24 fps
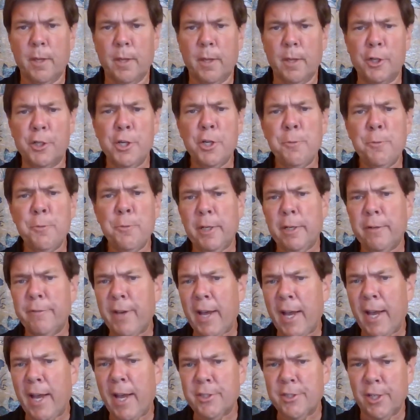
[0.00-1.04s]
a good bit
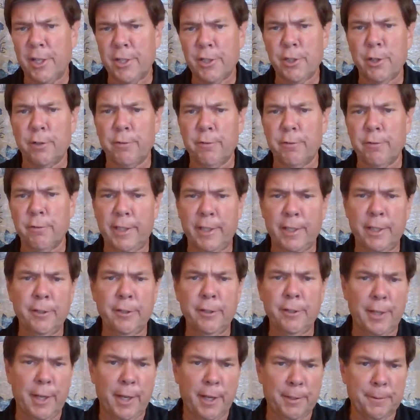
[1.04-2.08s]
of access over the
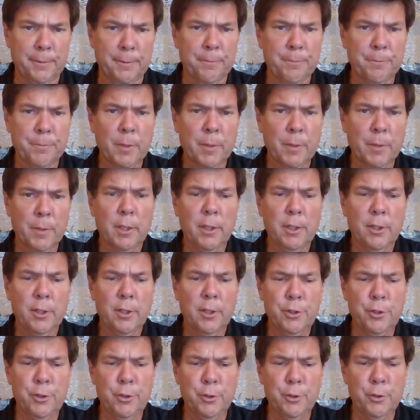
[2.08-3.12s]
internet
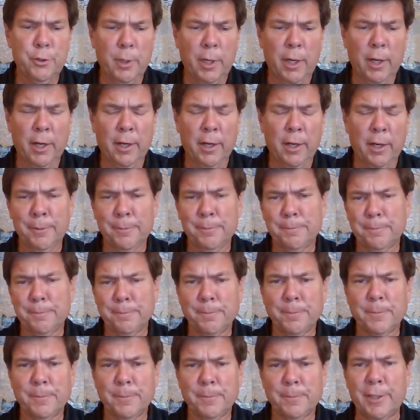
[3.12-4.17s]
to uh,
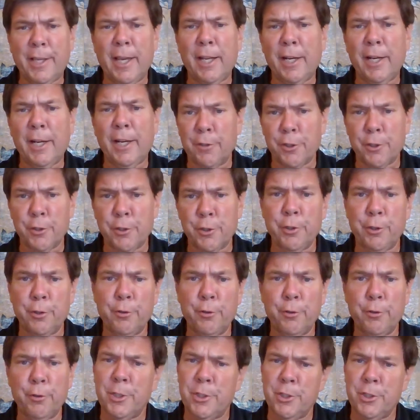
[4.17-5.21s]
to getting the
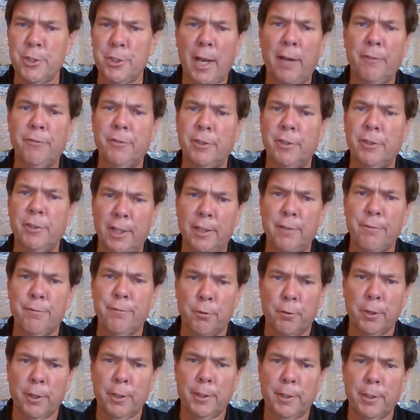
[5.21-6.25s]
truth, but you have to dig
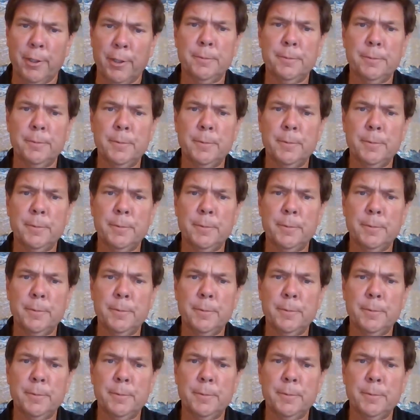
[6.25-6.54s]
for it.